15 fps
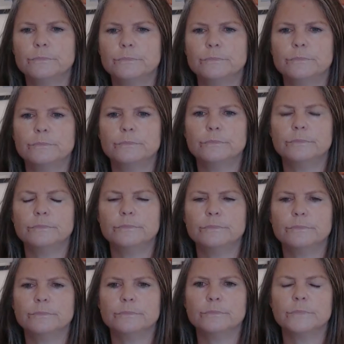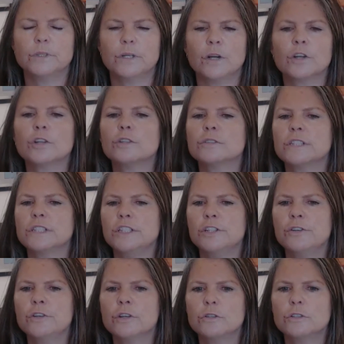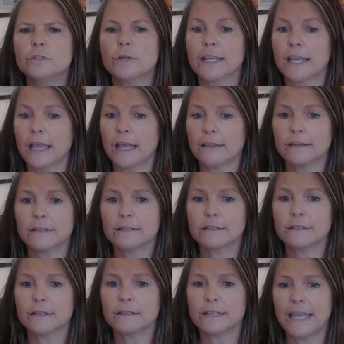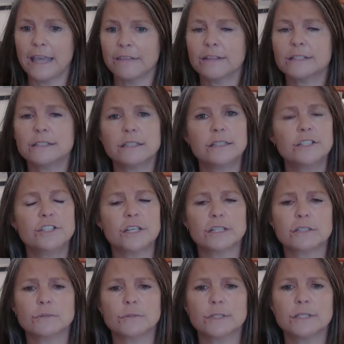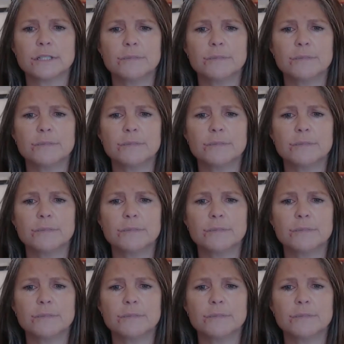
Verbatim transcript: Catholic, so you know I've done my deep research on the Catholics and the Jesuits. They're very wicked.